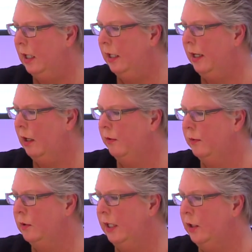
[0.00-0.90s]

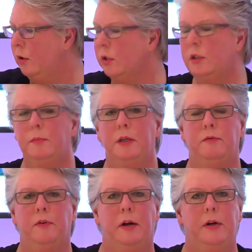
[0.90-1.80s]
They used to be
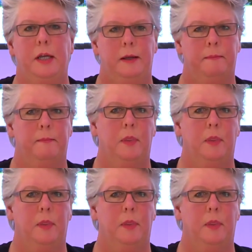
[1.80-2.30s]
very